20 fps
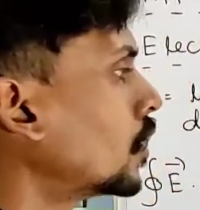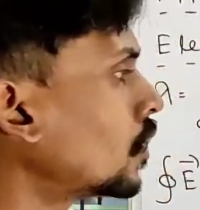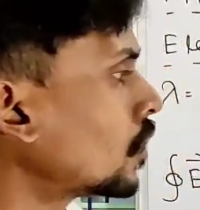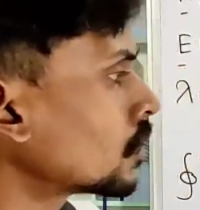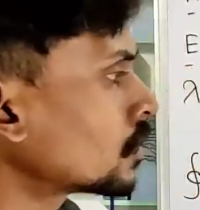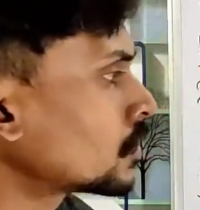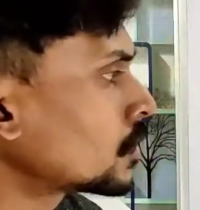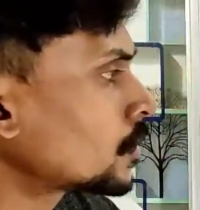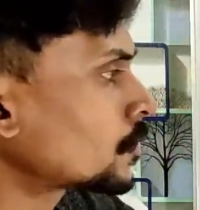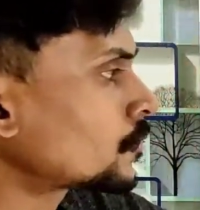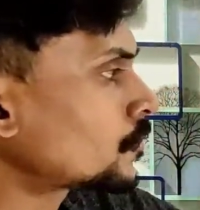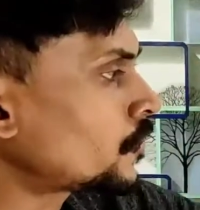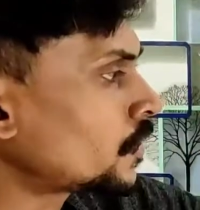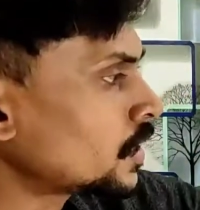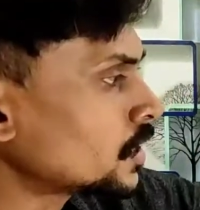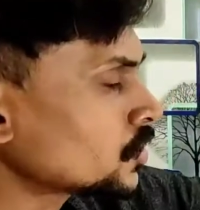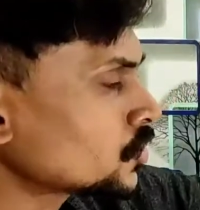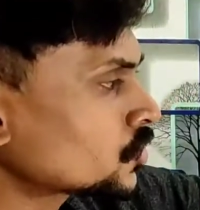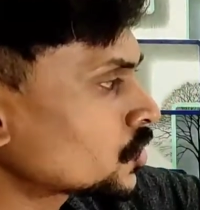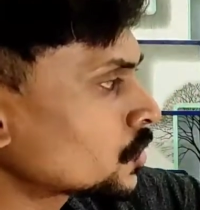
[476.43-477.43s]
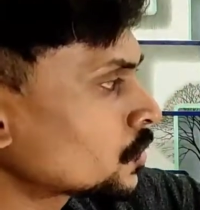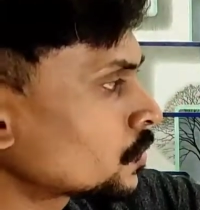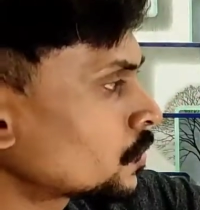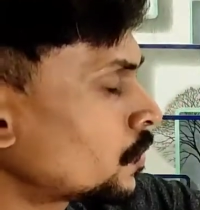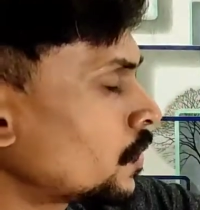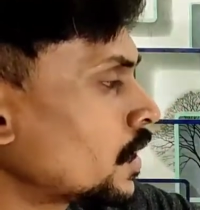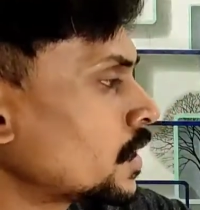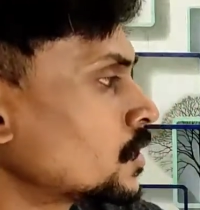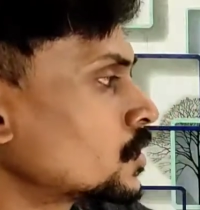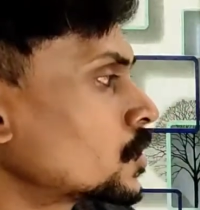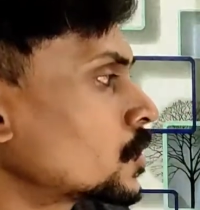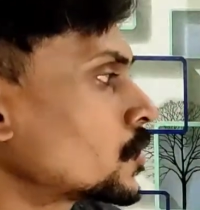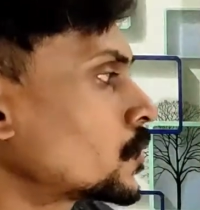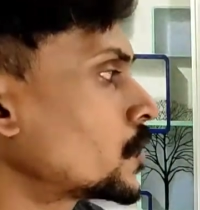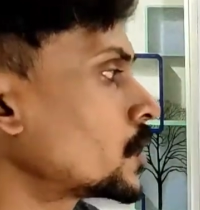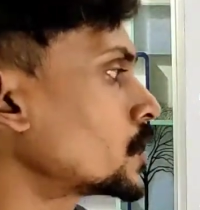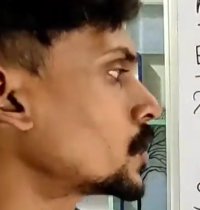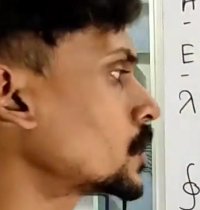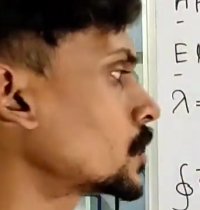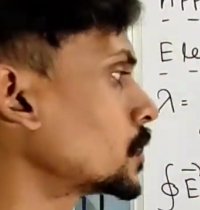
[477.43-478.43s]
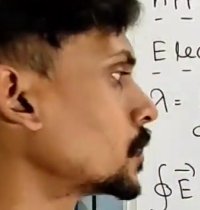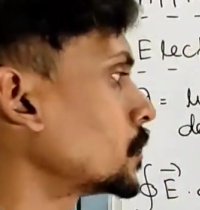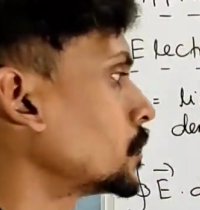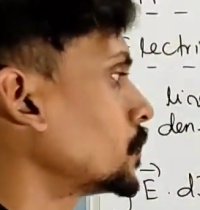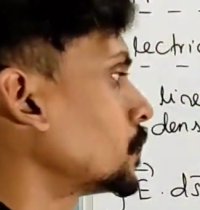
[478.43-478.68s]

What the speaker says: on the first plane surface,